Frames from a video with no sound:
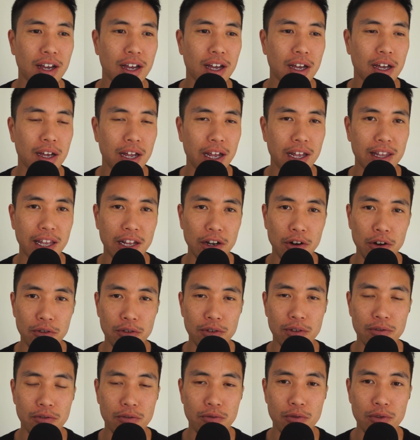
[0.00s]
and they
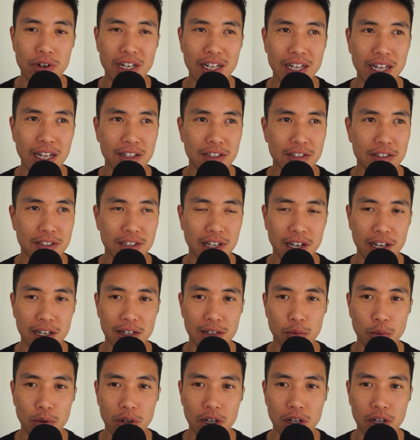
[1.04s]
don't really
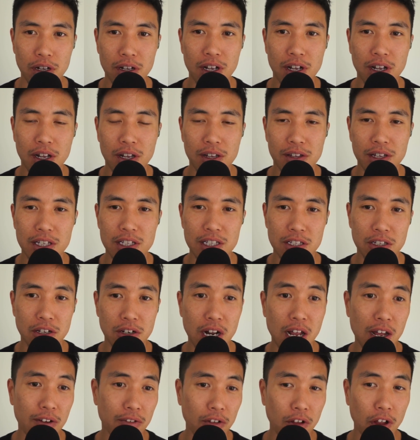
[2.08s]
understand, well, this is going to
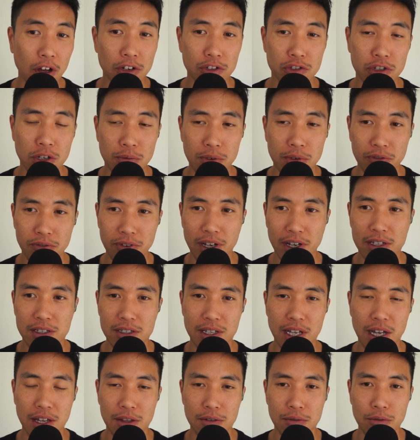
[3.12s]
have long-term effects
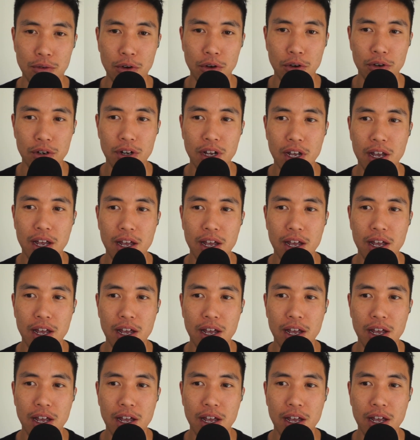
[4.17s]
down the road.